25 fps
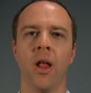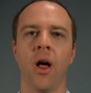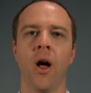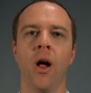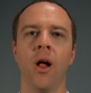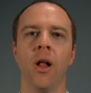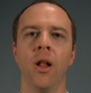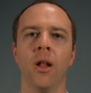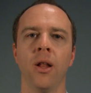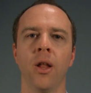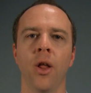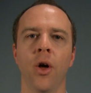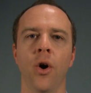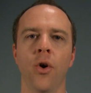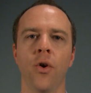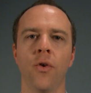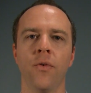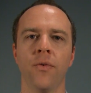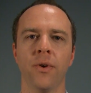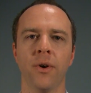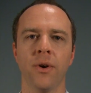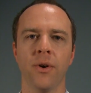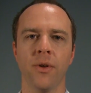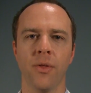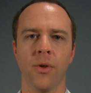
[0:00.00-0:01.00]
all
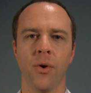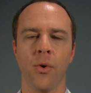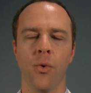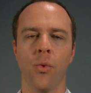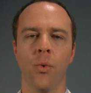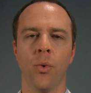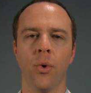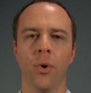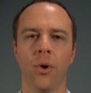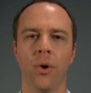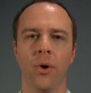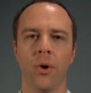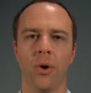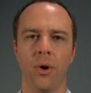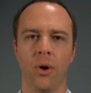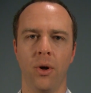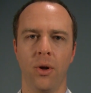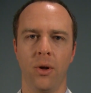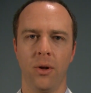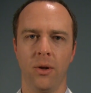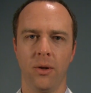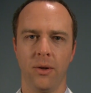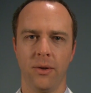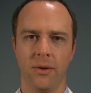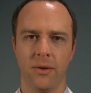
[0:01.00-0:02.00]
over the
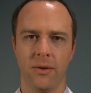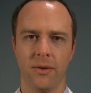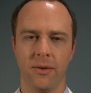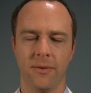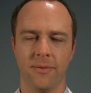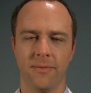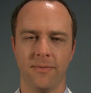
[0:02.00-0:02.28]
world.